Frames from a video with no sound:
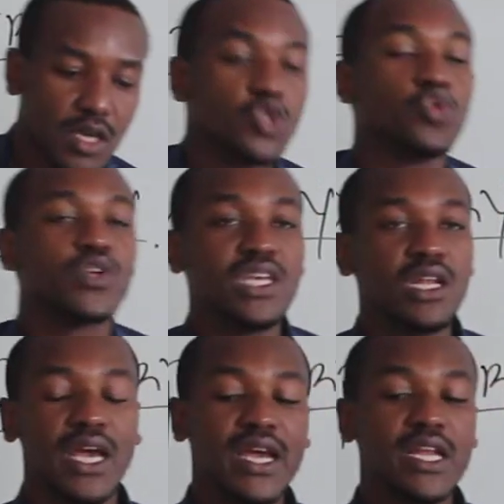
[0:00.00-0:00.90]
to
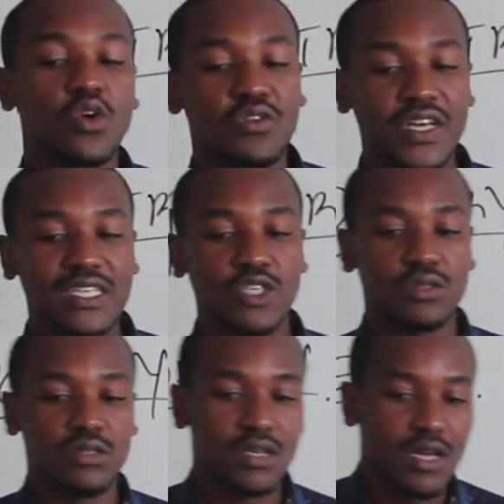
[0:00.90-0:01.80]
kill any
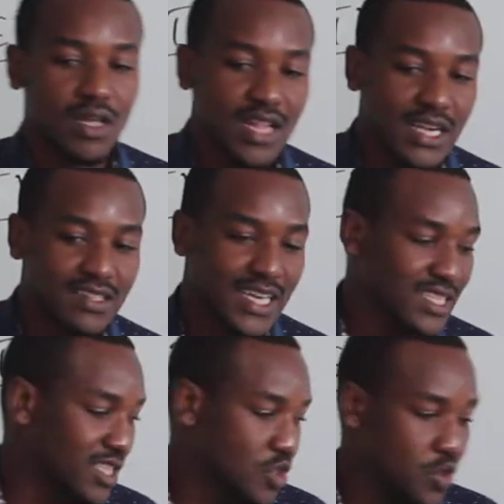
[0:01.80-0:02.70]
conversation that's
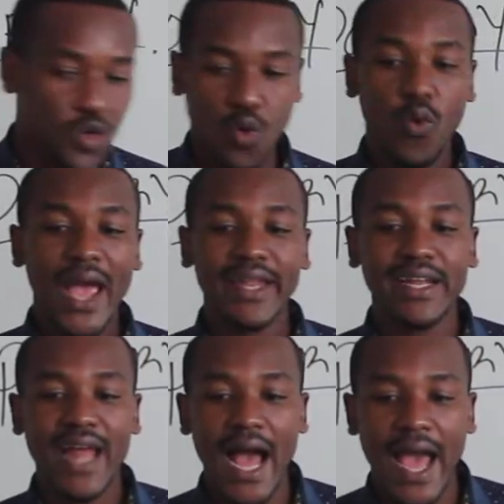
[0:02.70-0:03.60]
getting to you.
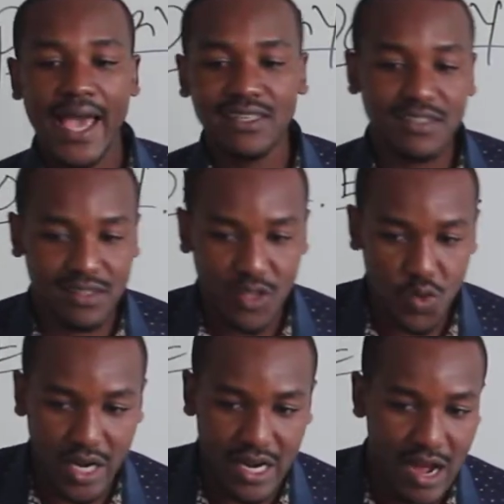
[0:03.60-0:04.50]
Widened eyes, you
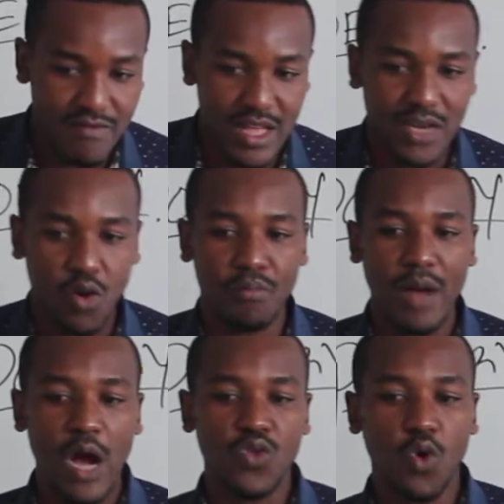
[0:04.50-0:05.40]
can have that, or
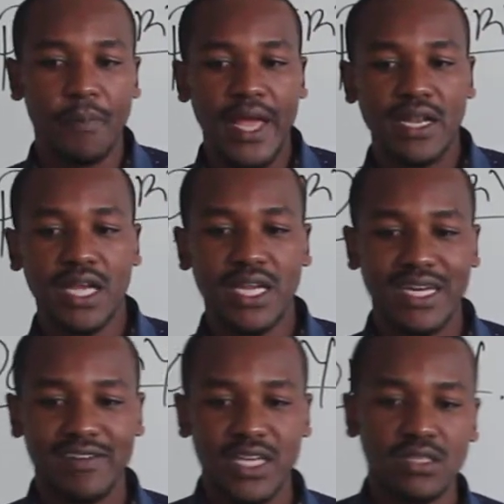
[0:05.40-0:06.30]
mouth open,
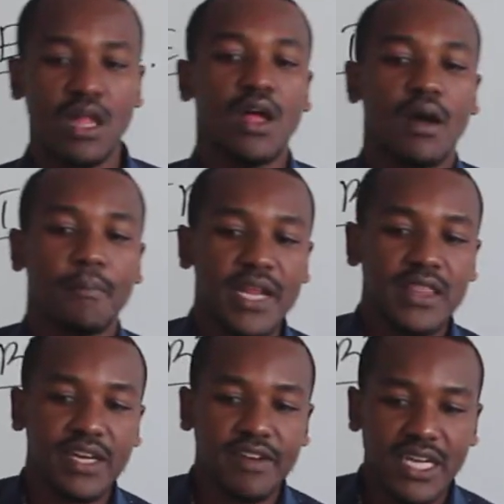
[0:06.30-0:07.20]
increase.
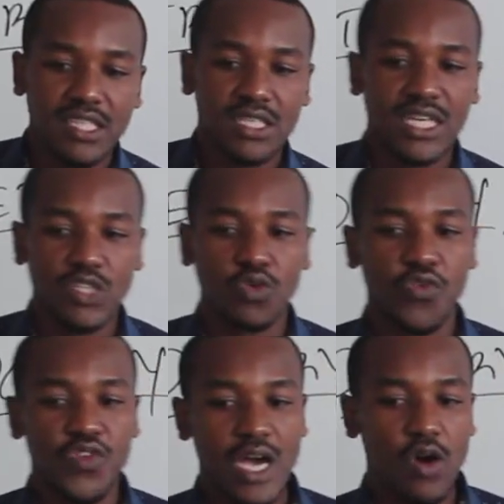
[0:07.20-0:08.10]
Breathing rate in case of
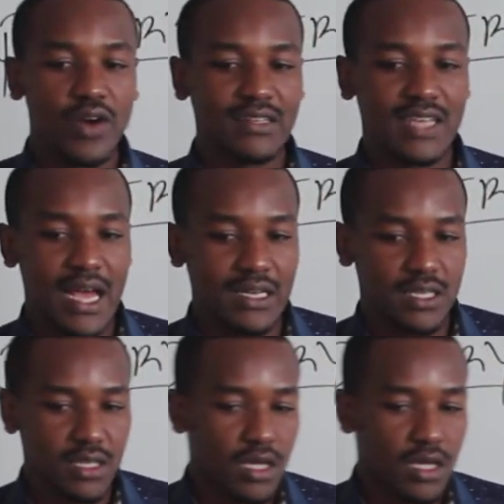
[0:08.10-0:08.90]
fear or anxiety.